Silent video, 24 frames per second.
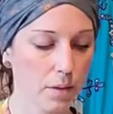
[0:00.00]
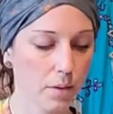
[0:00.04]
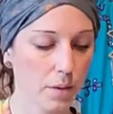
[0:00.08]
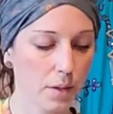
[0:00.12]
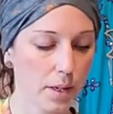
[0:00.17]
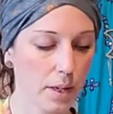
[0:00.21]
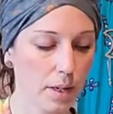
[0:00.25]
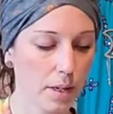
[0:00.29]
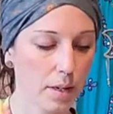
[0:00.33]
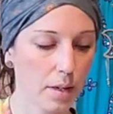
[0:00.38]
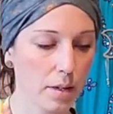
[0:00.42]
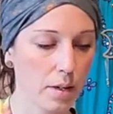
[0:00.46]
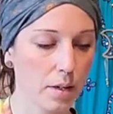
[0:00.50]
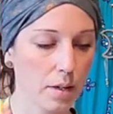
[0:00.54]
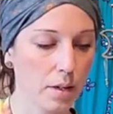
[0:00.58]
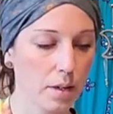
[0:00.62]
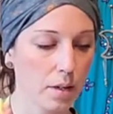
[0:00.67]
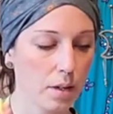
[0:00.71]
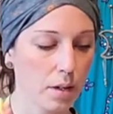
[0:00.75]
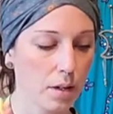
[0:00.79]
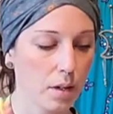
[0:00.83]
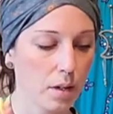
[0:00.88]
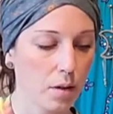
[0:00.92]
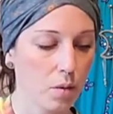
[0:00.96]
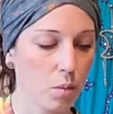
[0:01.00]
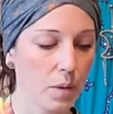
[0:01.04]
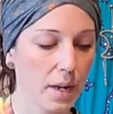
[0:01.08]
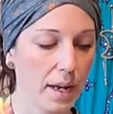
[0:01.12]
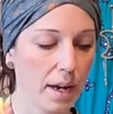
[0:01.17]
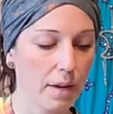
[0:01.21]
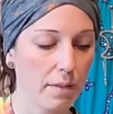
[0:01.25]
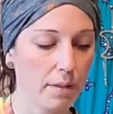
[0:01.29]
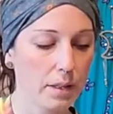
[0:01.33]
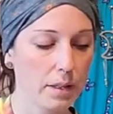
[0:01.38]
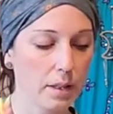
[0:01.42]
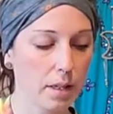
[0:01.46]
okay? We
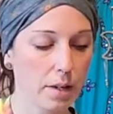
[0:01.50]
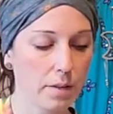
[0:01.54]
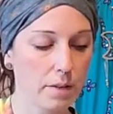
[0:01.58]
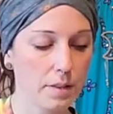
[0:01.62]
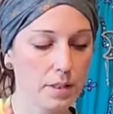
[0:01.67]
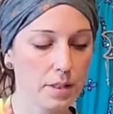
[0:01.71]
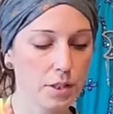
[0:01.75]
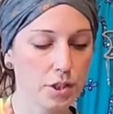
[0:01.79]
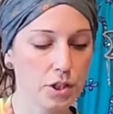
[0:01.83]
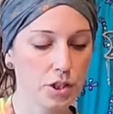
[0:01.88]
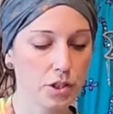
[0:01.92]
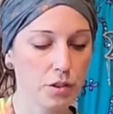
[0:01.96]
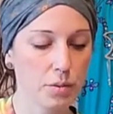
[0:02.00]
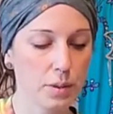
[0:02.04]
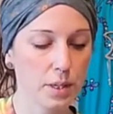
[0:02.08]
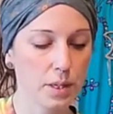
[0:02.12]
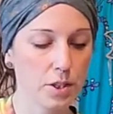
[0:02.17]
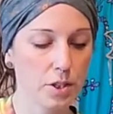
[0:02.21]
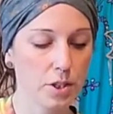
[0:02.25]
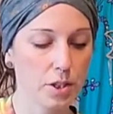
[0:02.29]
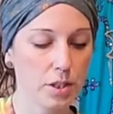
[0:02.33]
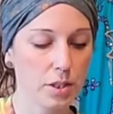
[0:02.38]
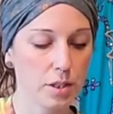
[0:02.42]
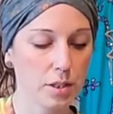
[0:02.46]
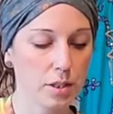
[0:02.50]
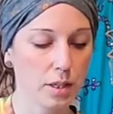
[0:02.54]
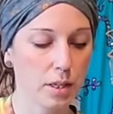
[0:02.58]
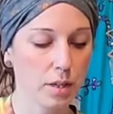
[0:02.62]
have a love situation